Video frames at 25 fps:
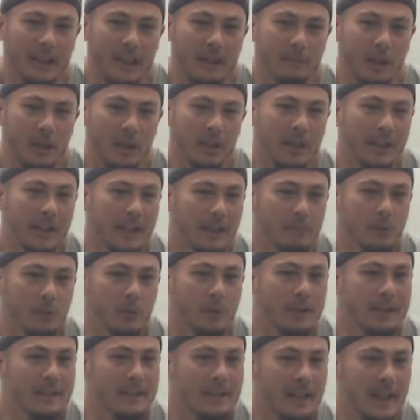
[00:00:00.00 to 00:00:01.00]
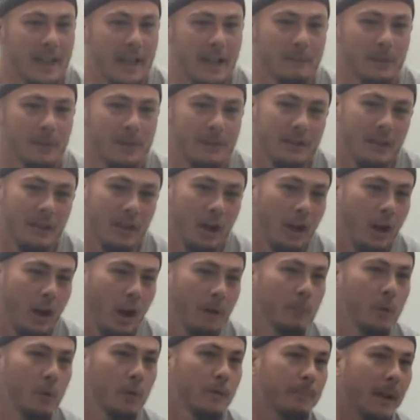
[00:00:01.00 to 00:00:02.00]
And my lead up to Islam is
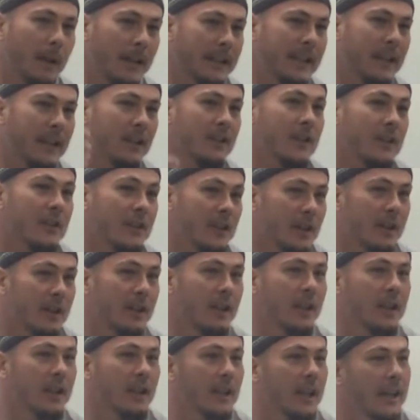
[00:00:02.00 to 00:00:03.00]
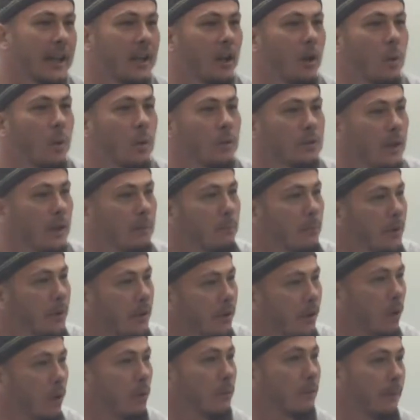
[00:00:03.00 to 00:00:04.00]
I moved back down to Sydney and I hooked up with
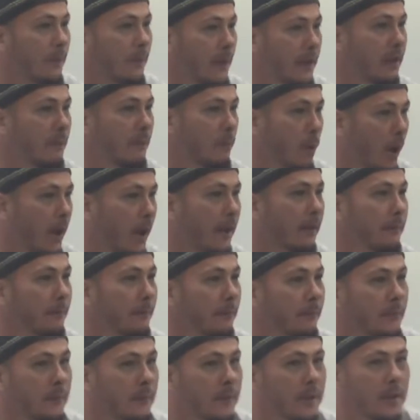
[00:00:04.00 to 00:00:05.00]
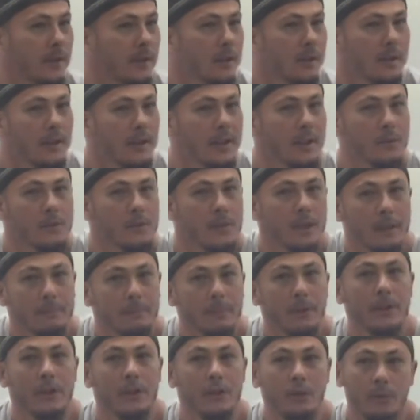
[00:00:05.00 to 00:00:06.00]
an old friend of mine. He was a
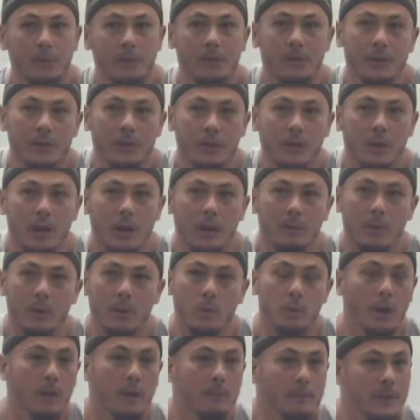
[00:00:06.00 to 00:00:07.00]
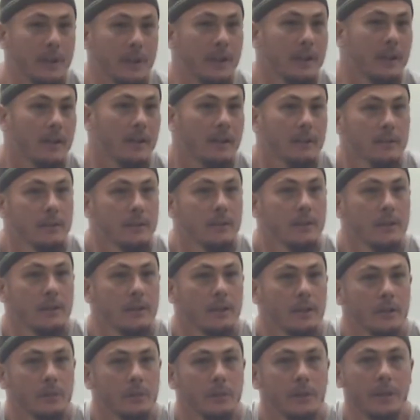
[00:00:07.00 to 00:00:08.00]
Lebanese Christian guy. We grew up together.
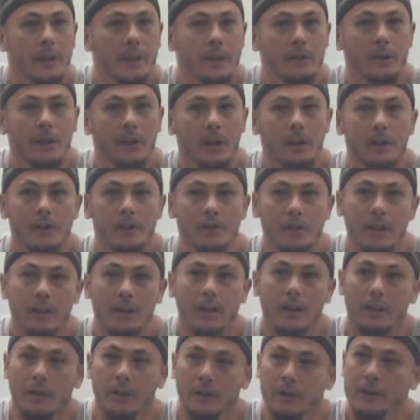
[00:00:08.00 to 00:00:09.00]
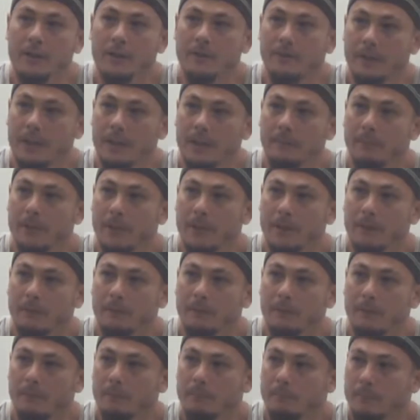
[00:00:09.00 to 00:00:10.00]
We've known each other. I've known his family
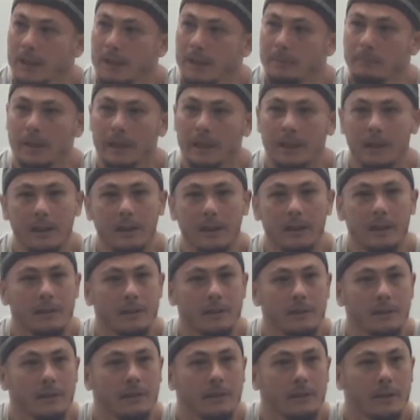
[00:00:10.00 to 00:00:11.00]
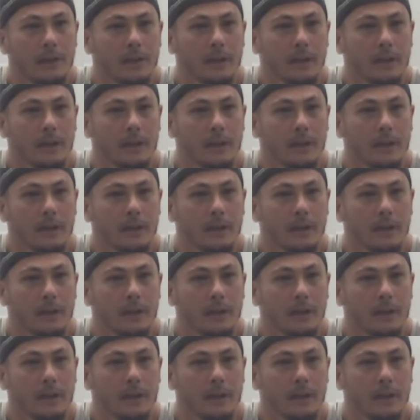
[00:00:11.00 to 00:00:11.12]
for many, many years.